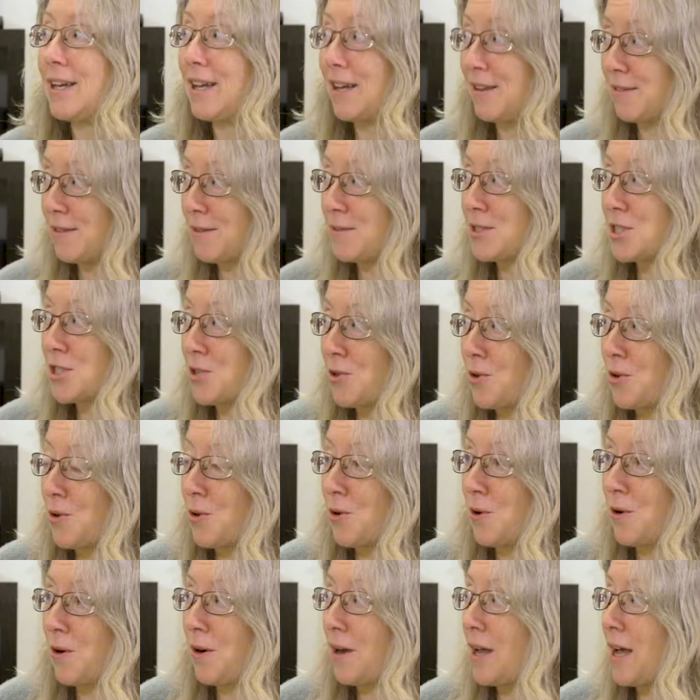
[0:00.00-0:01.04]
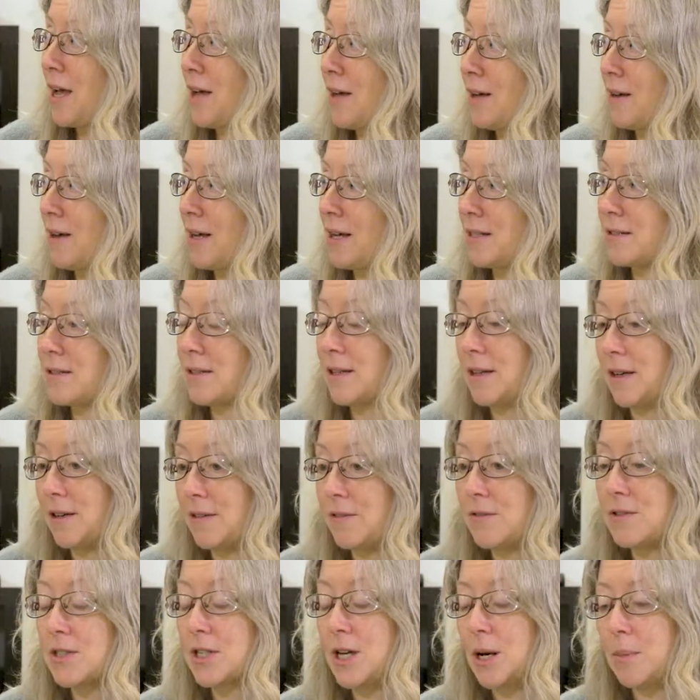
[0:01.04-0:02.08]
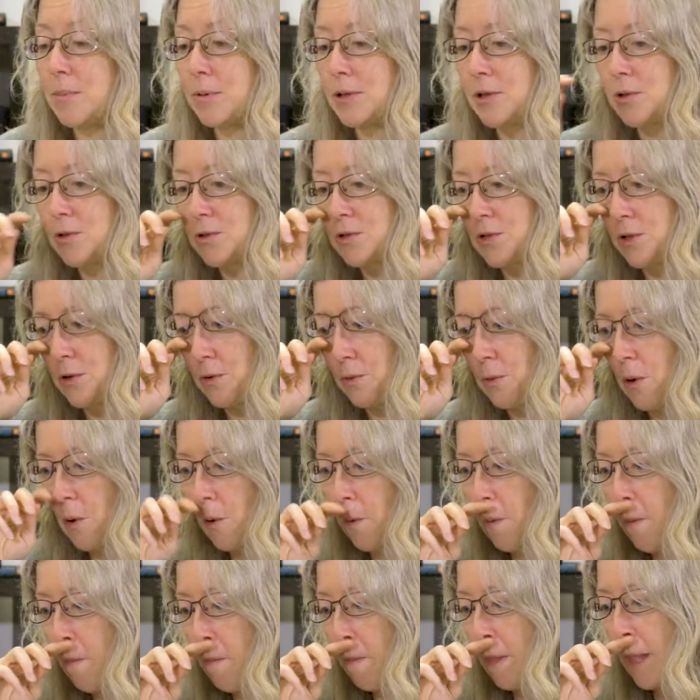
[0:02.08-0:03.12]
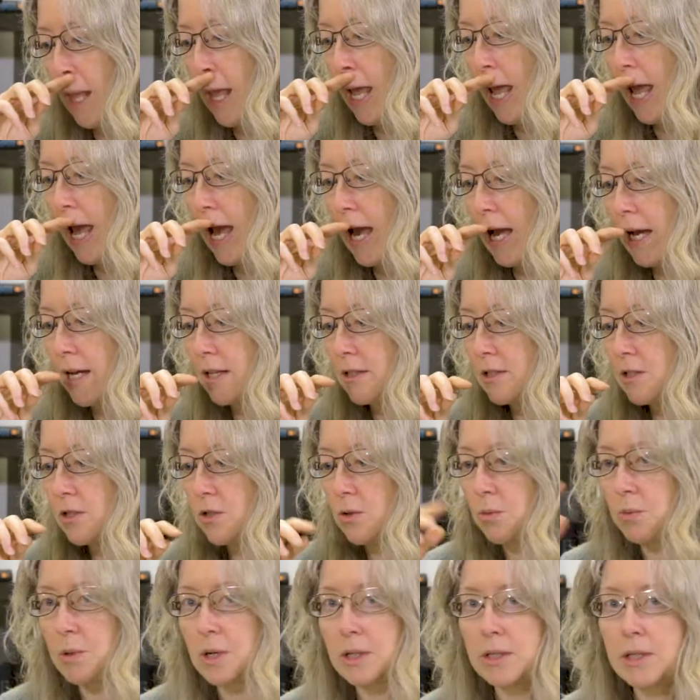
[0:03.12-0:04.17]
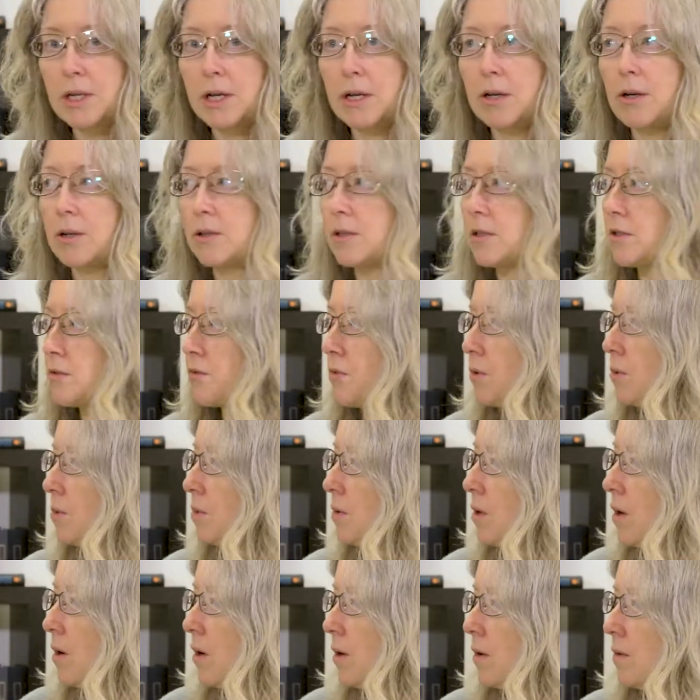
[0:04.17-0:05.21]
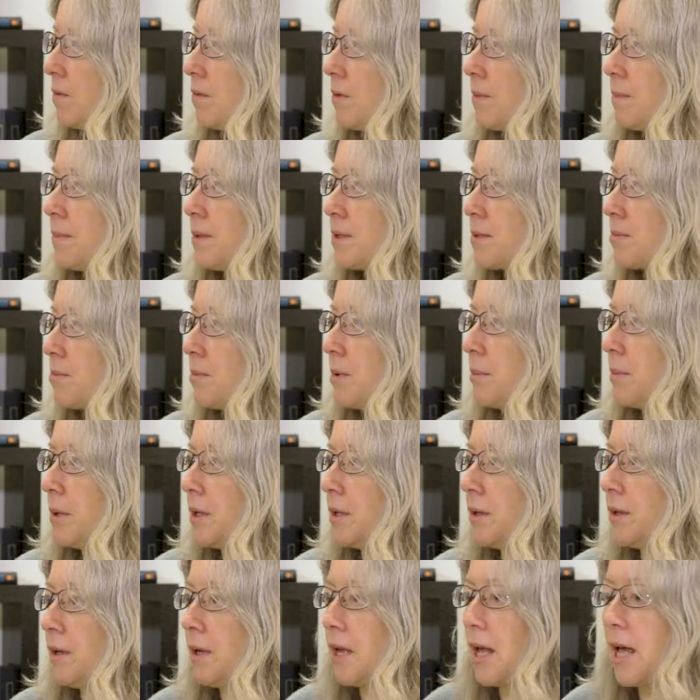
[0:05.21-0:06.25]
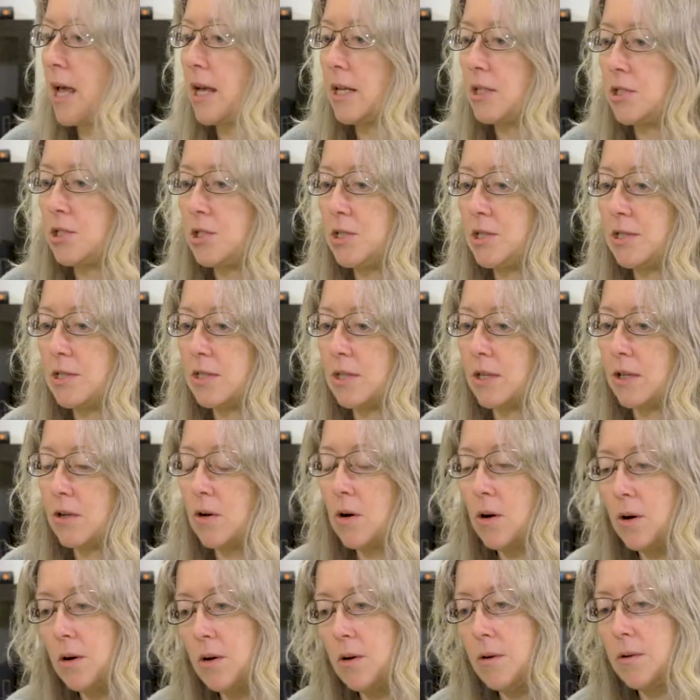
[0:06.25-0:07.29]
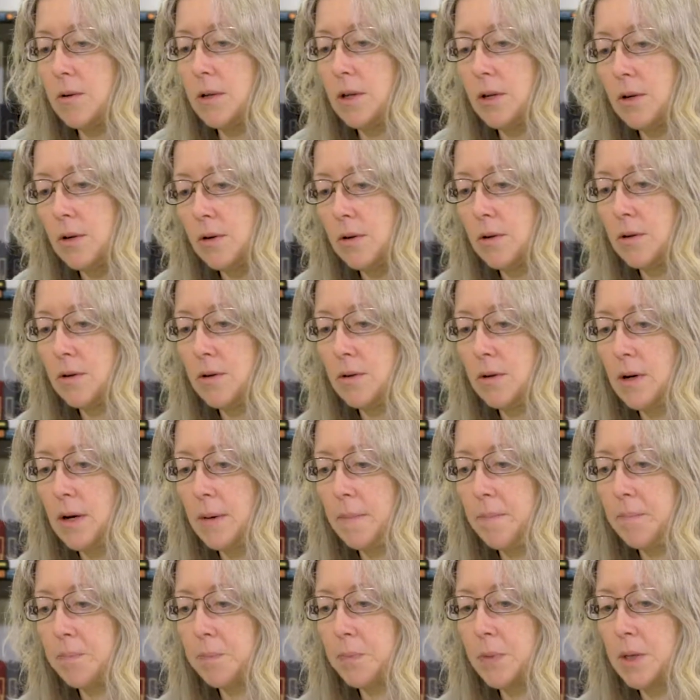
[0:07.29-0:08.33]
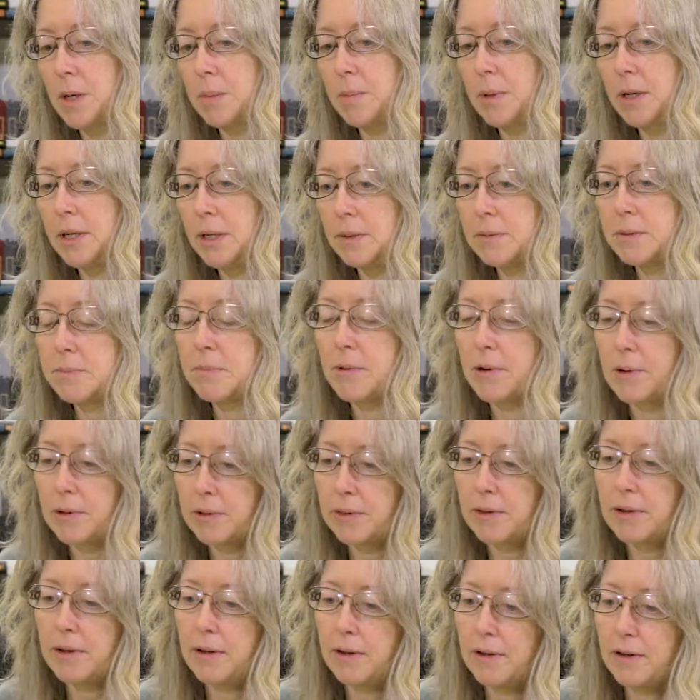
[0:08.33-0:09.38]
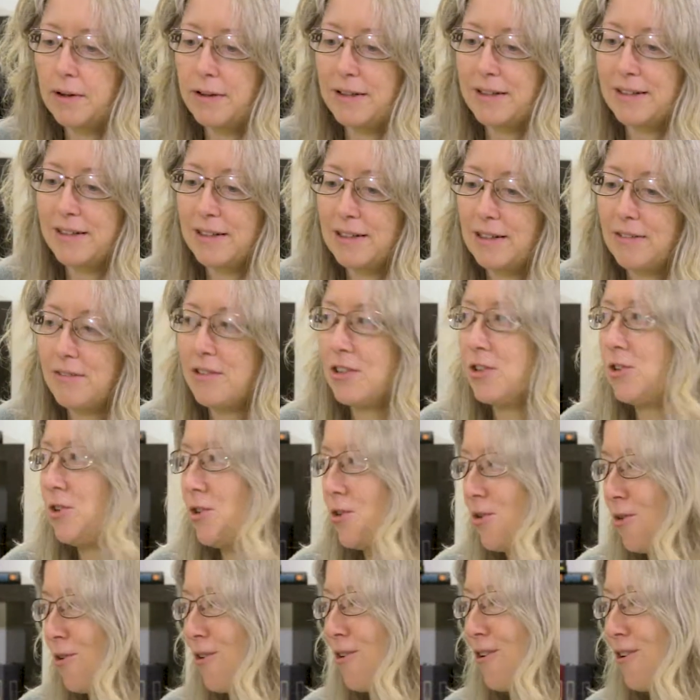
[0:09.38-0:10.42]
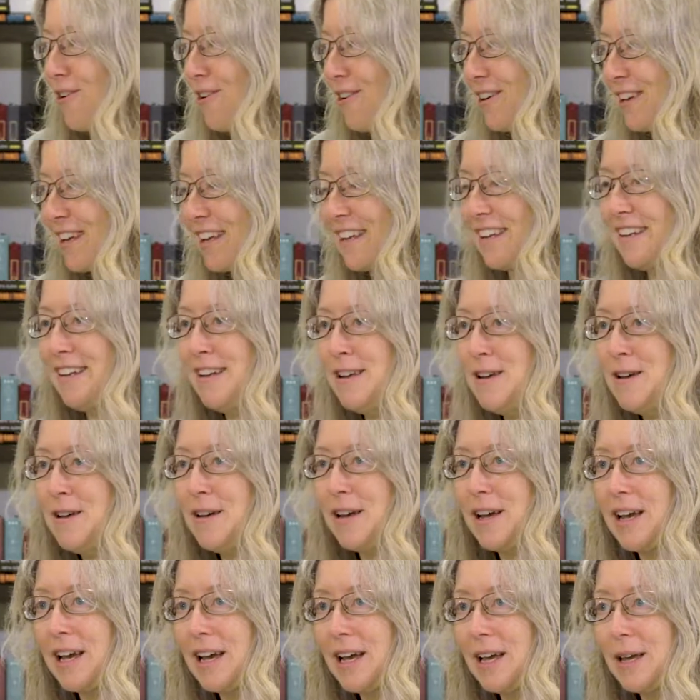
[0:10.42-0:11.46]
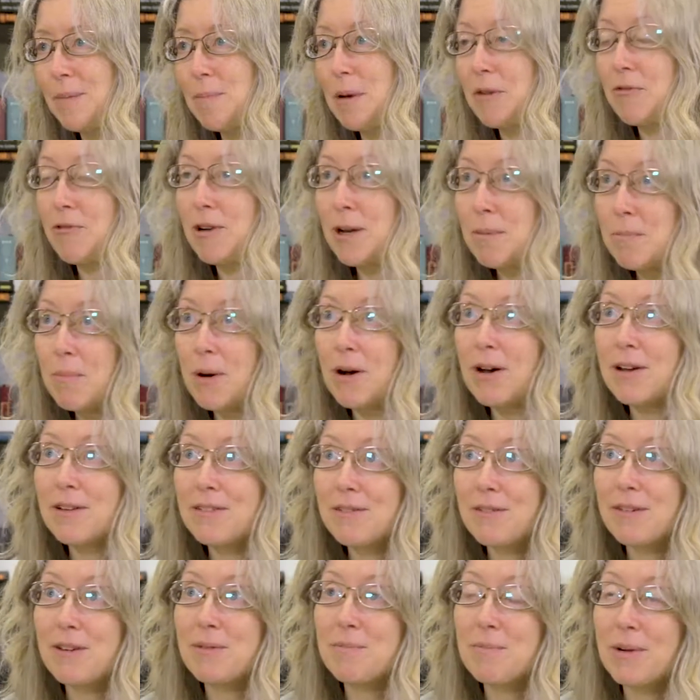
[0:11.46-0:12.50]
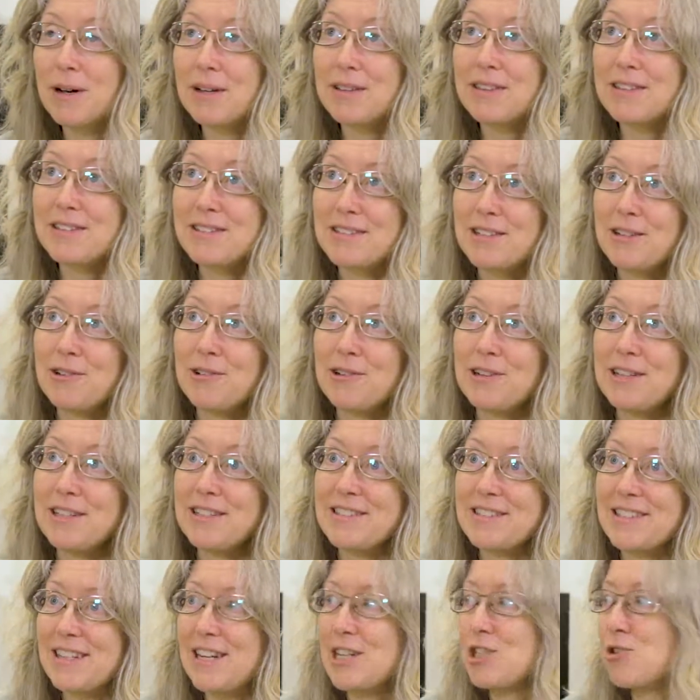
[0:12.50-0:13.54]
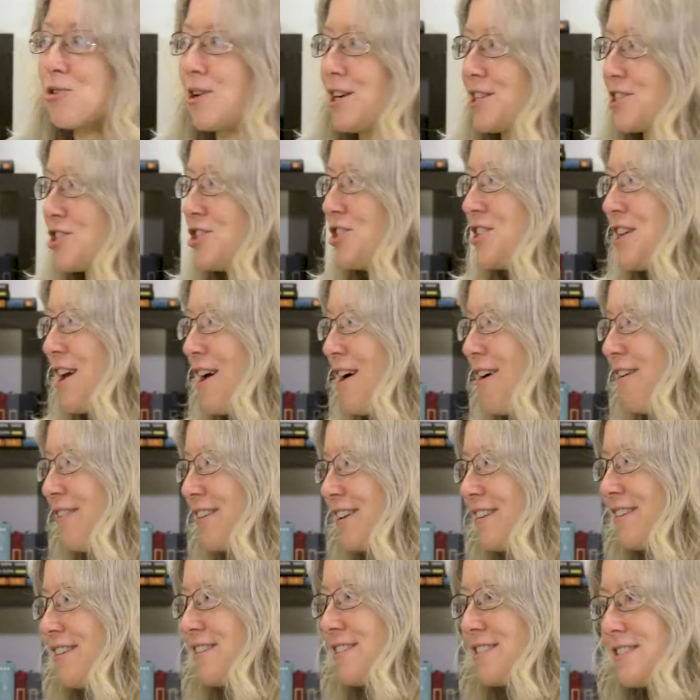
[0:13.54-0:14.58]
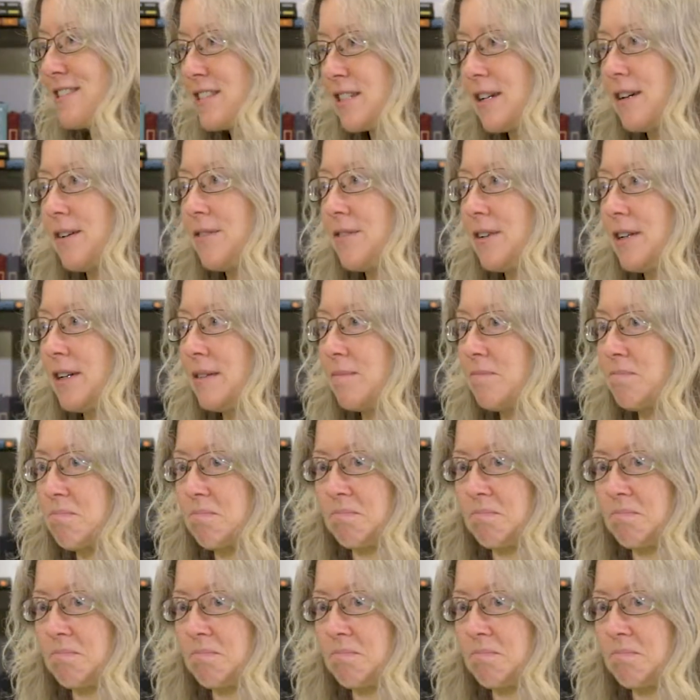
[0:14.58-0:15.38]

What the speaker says: gave them to her as a gift a couple years in a row. And so one day I got this phone call from this woman, and she said, "Oh, my name's Martha, and I live in New York, and my friend bought these earrings, and I tracked you down and all this stuff, and I've